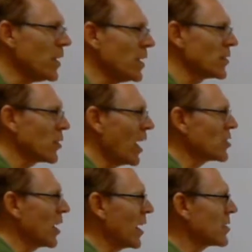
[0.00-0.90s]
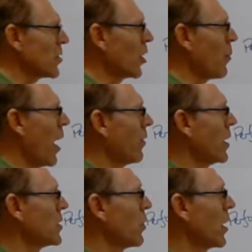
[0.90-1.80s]
And so actually let's talk about
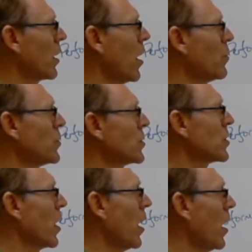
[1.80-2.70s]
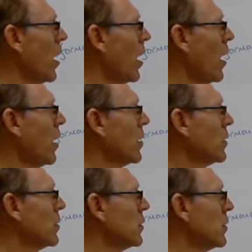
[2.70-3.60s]
these when it comes, uh,
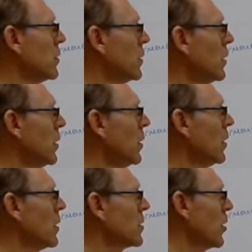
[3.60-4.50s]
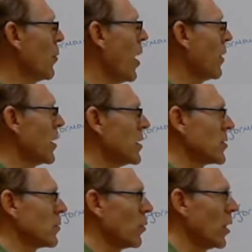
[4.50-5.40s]
talk about
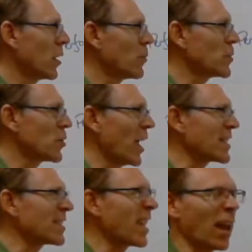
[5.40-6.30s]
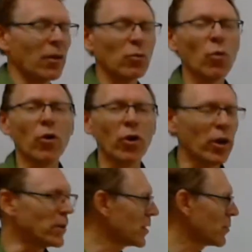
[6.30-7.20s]
these when it comes to Excel and
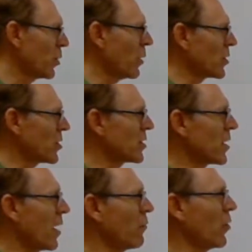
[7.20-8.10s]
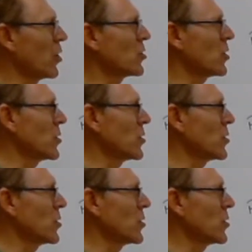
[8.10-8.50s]
Word. It's pretty much the same version.